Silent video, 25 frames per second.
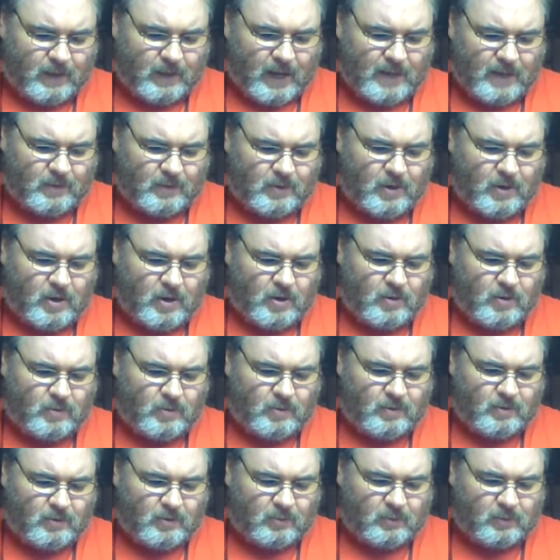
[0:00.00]
don't
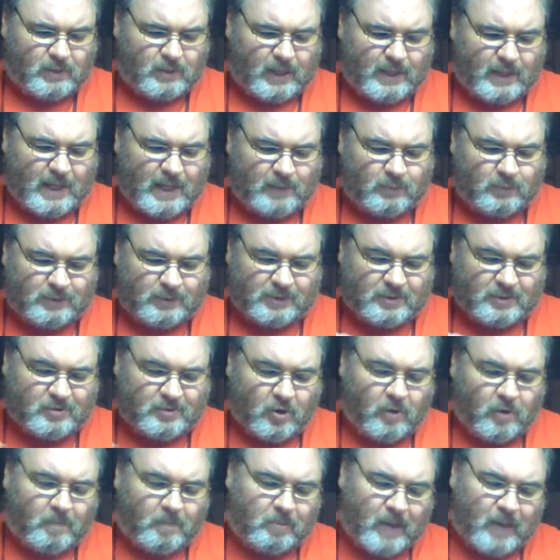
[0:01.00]
know. And then with this
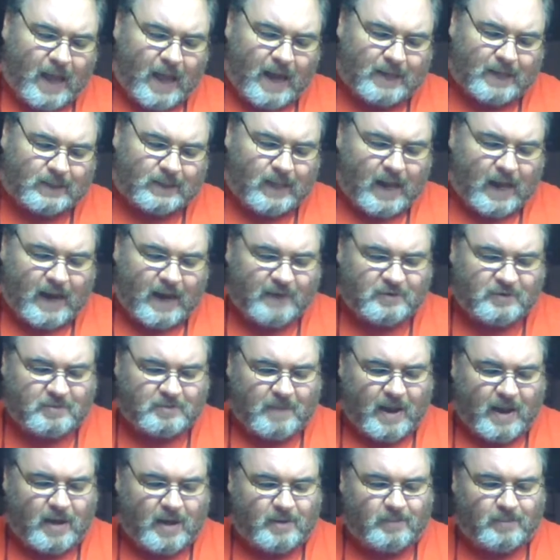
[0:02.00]
whole Black Lives
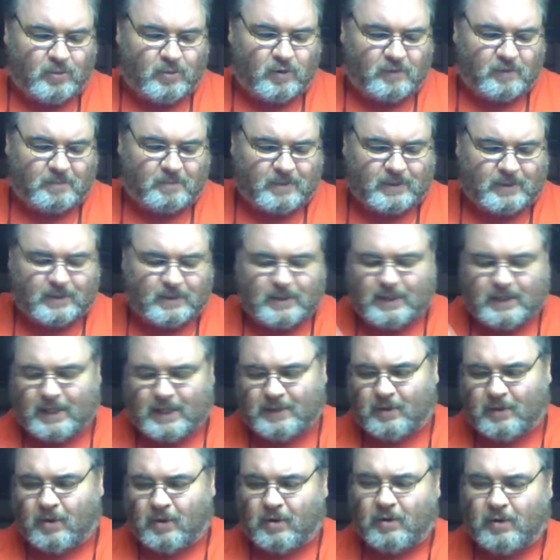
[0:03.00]
Matter movement and
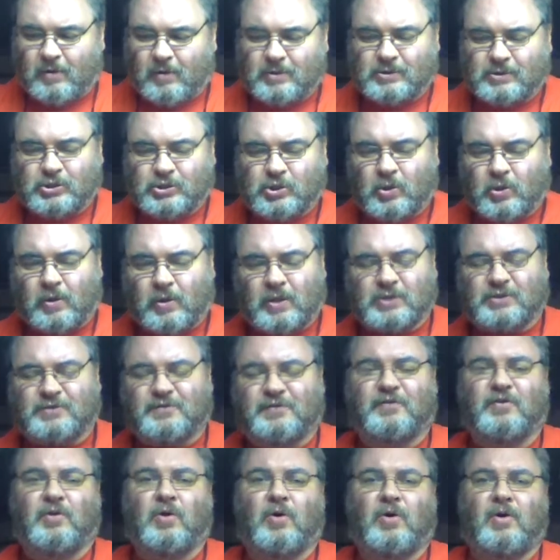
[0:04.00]
the whole George
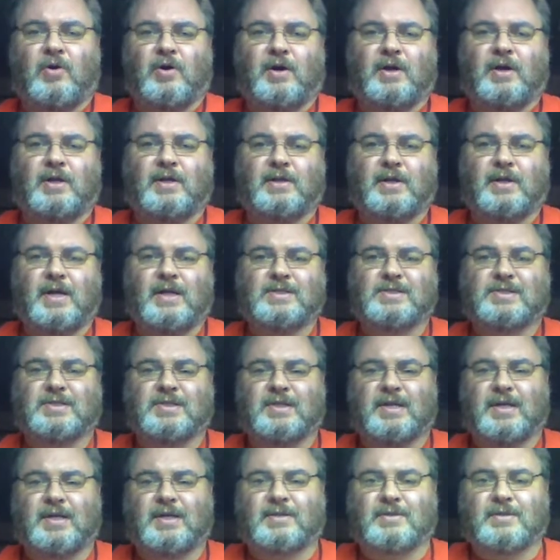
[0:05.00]
Floyd
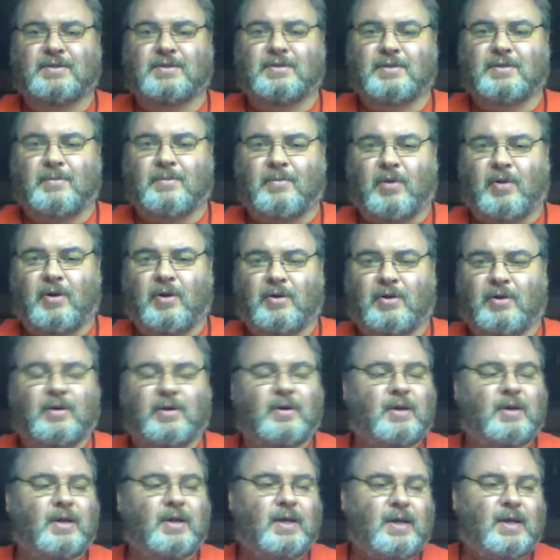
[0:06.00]
incident, the
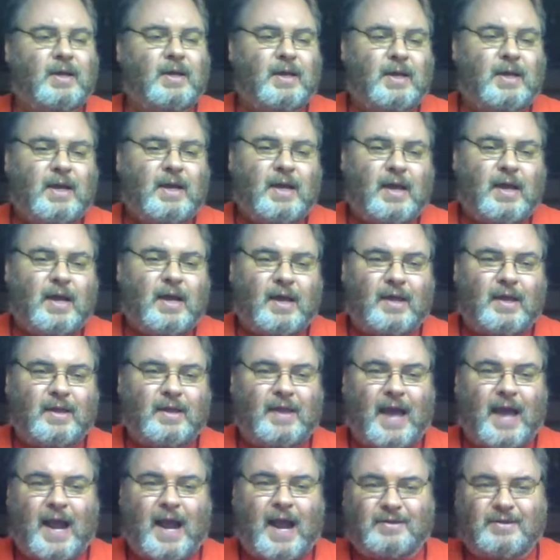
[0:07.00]
murder,
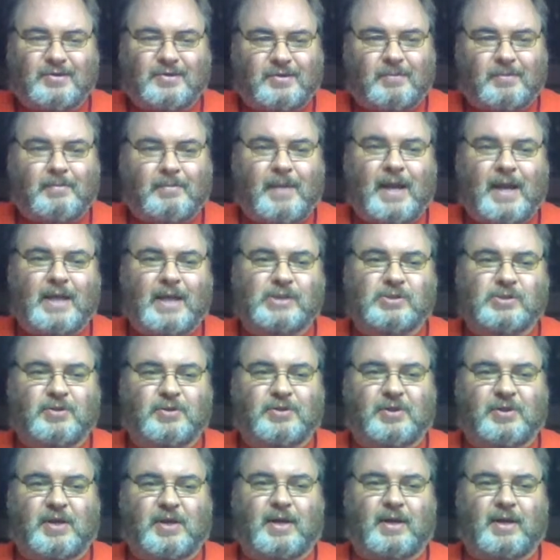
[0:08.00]
that's a major
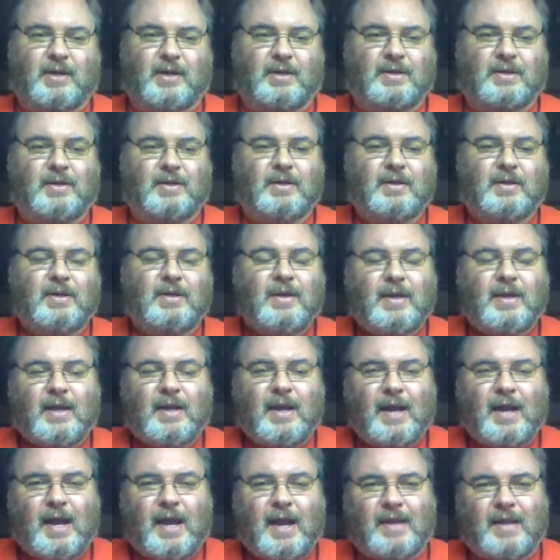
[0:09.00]
thing.
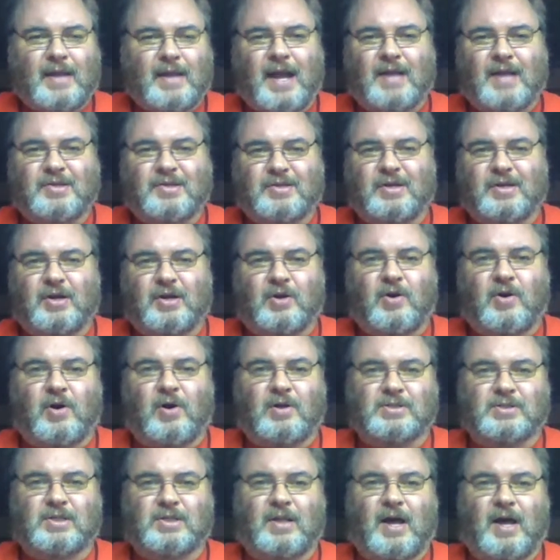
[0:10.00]
And that's going to
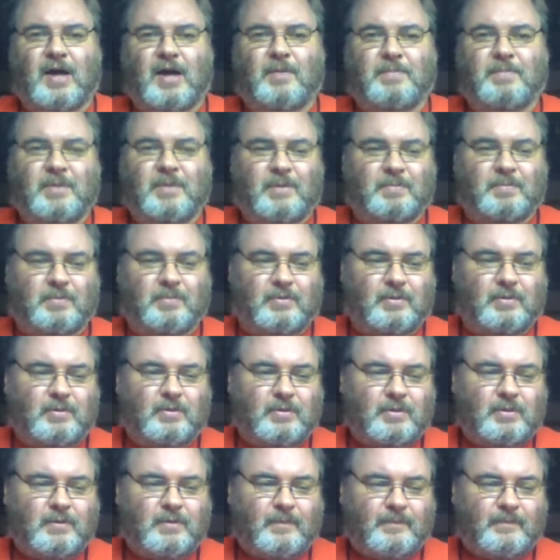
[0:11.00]
cause a lot of people
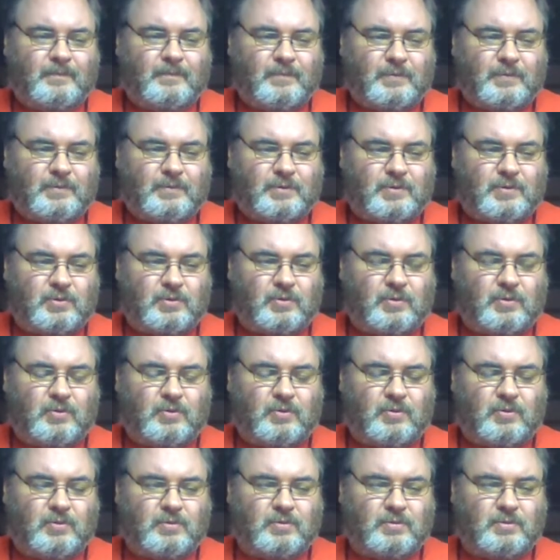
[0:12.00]

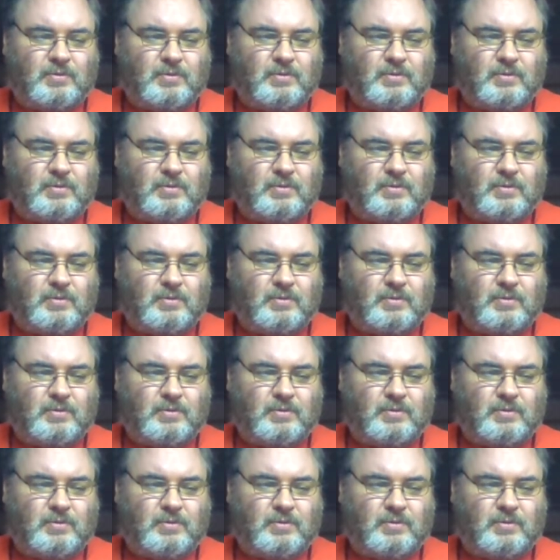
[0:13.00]
to,